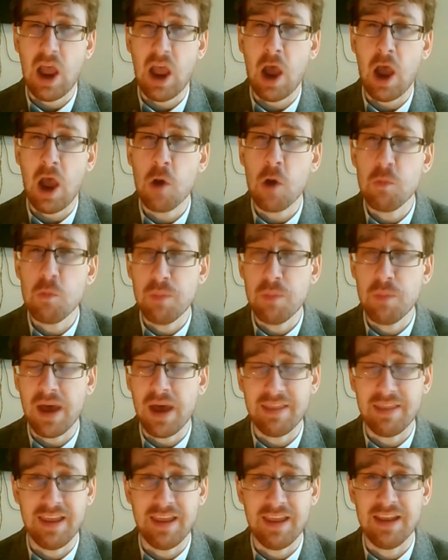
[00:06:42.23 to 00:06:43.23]
I hope
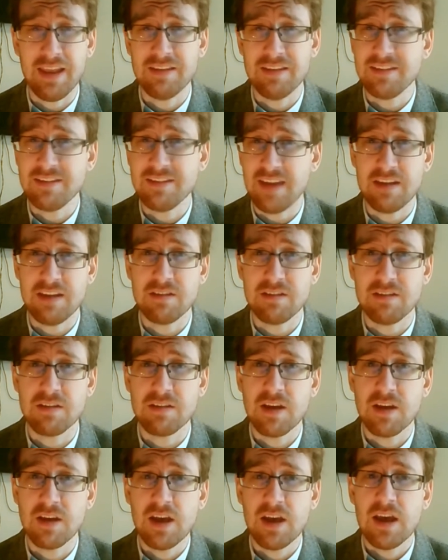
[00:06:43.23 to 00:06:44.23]
that then
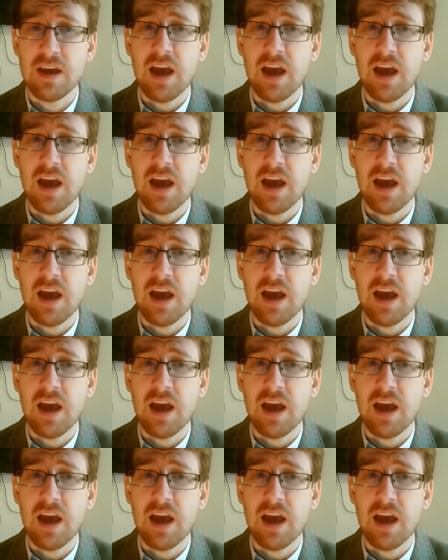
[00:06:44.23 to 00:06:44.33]
sees